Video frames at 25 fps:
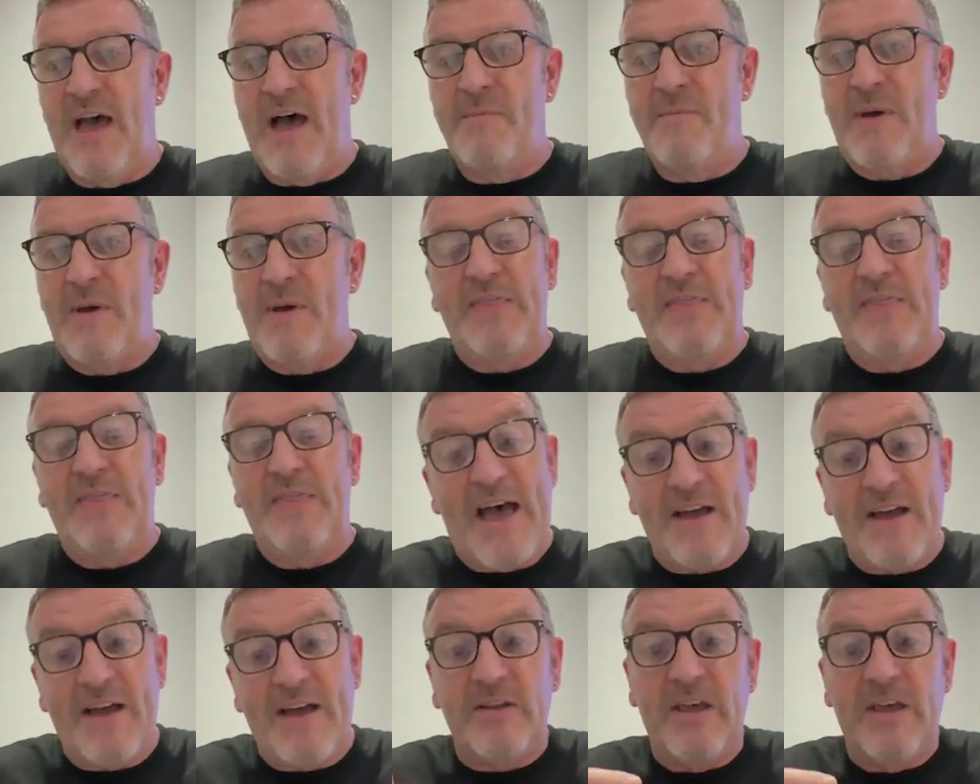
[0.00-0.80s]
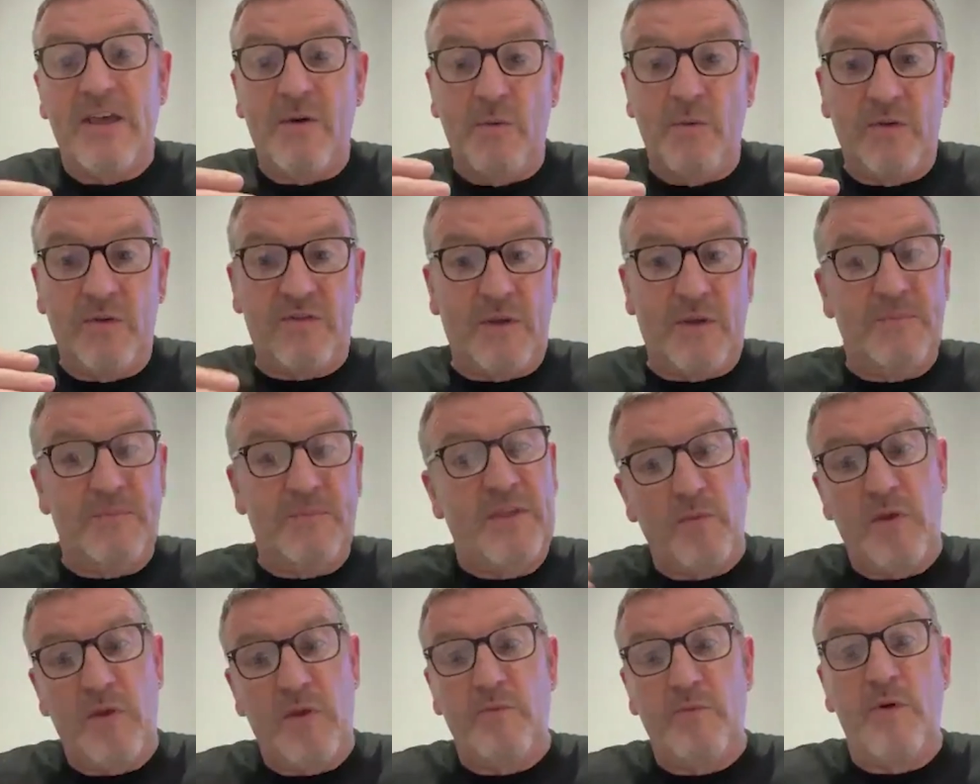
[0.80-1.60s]
And that was
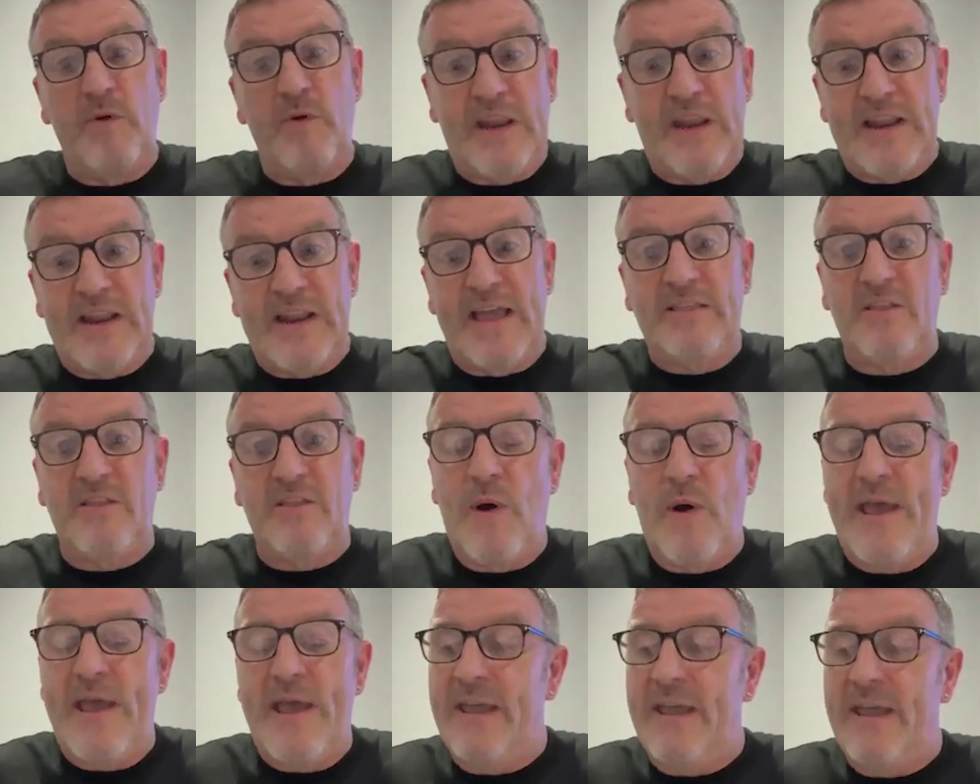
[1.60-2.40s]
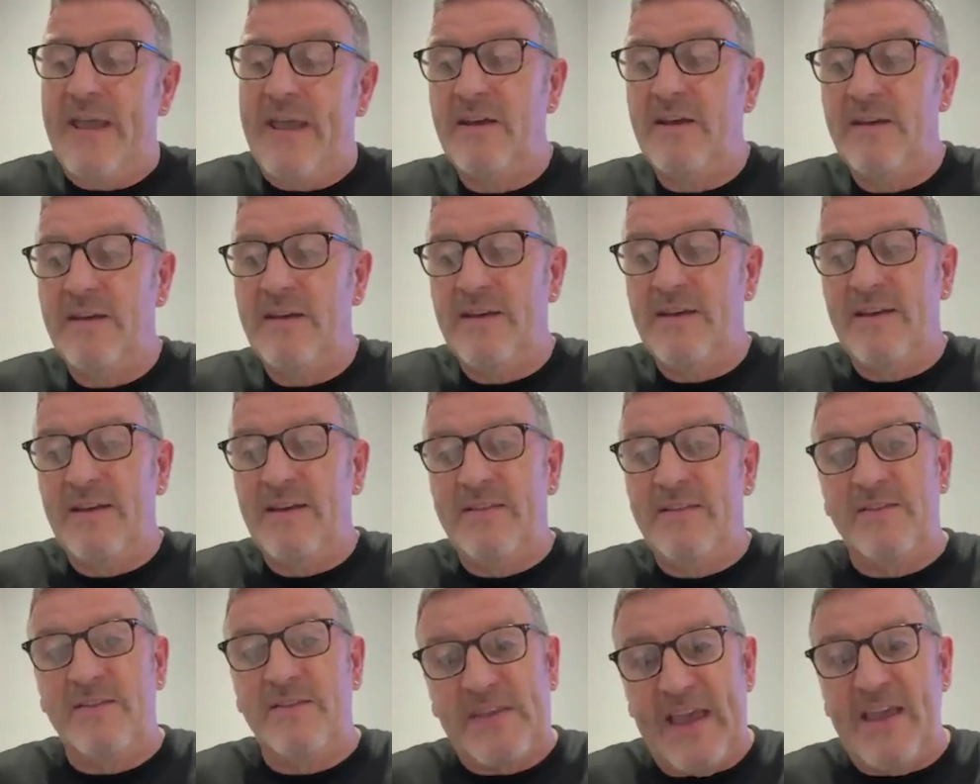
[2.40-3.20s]
something that we really led the way in.
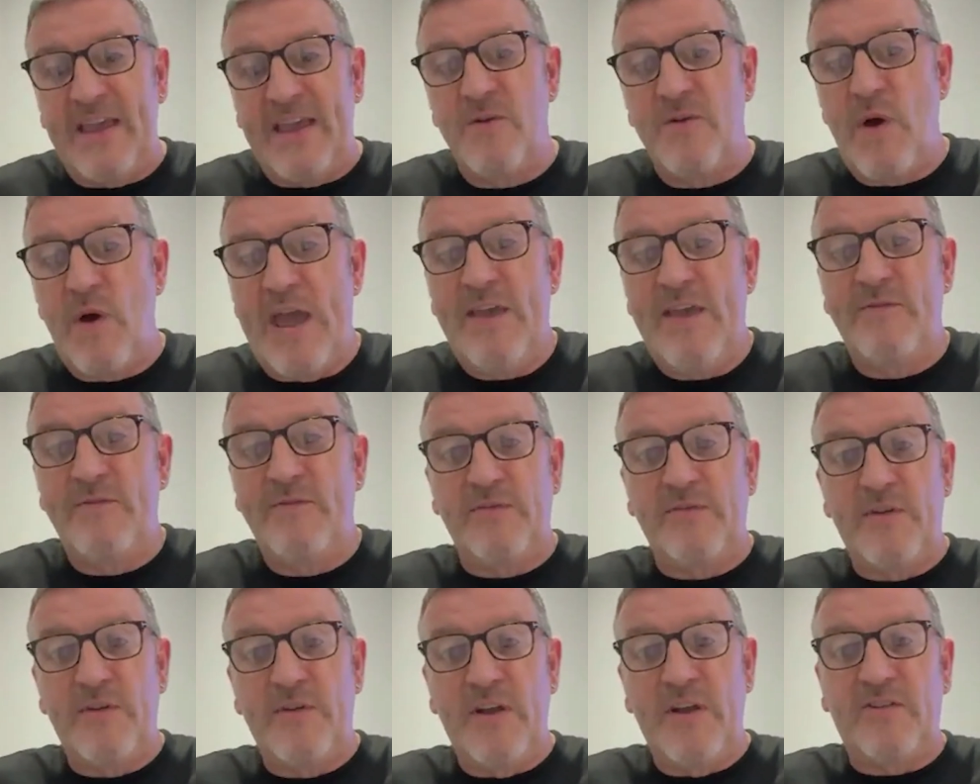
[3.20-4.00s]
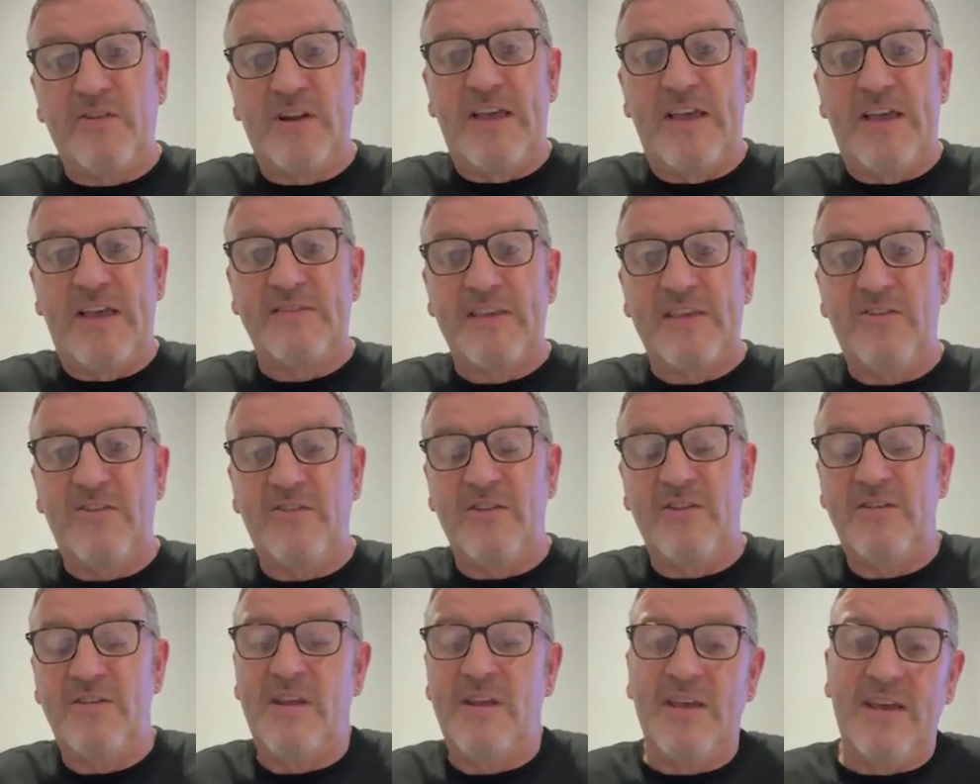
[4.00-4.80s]
The second wave is
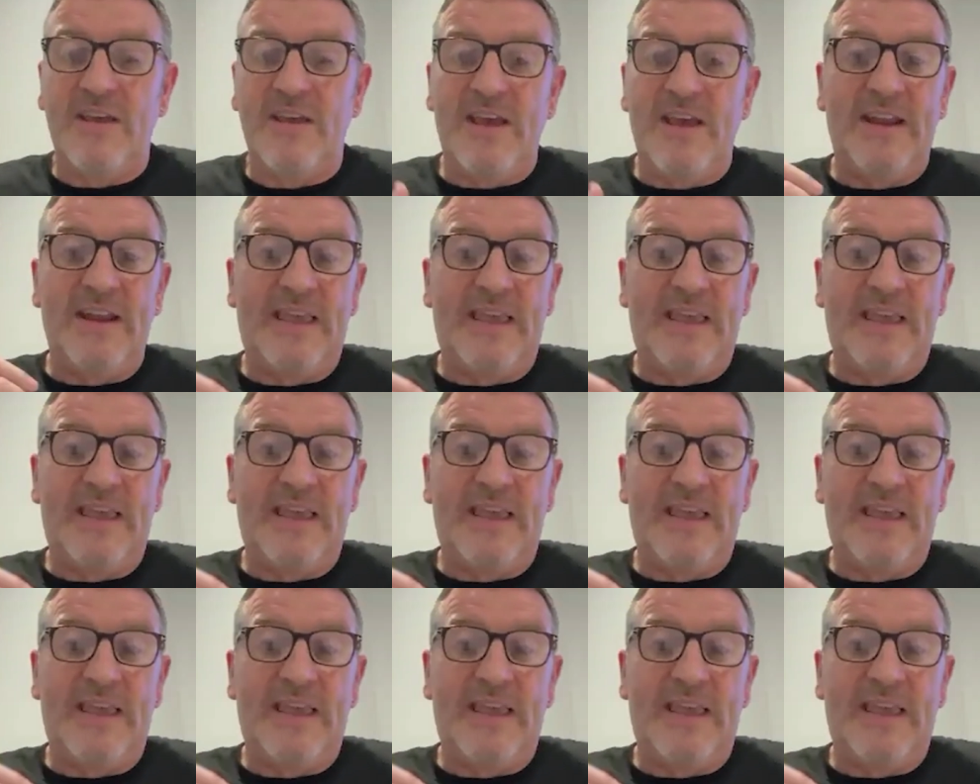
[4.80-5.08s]
virtualization.